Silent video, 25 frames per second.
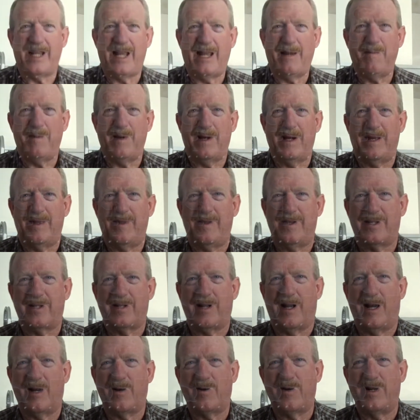day bed, this
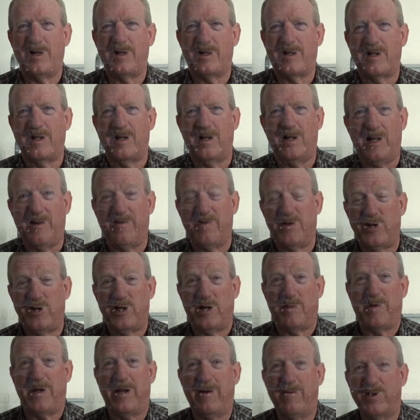dog couldn't even
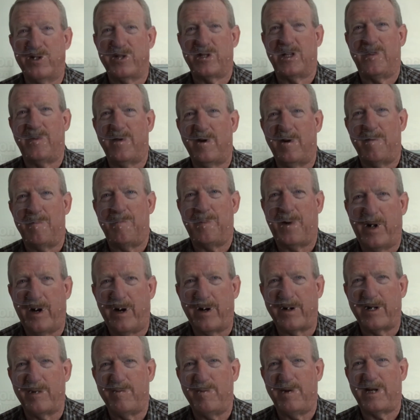jump. He would sit there and
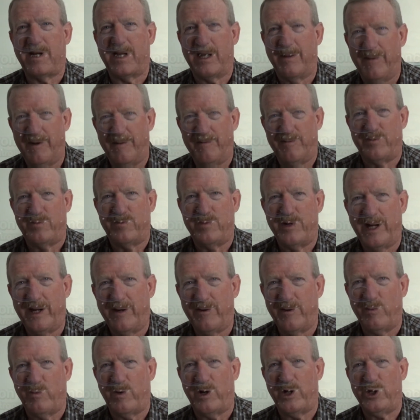bark he
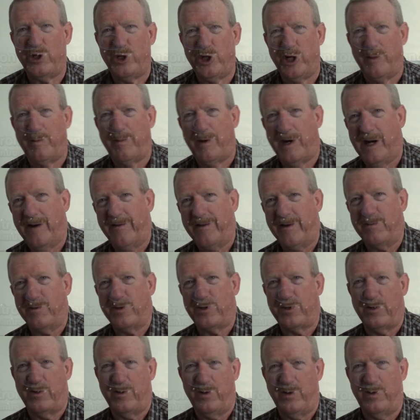didn't want to jump off, he
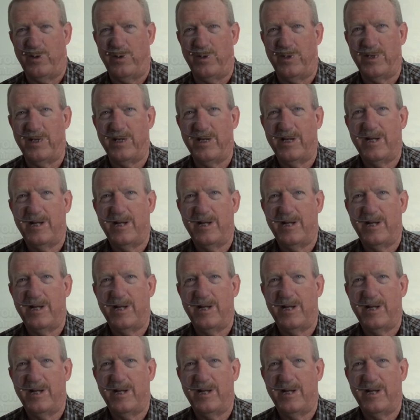was so old.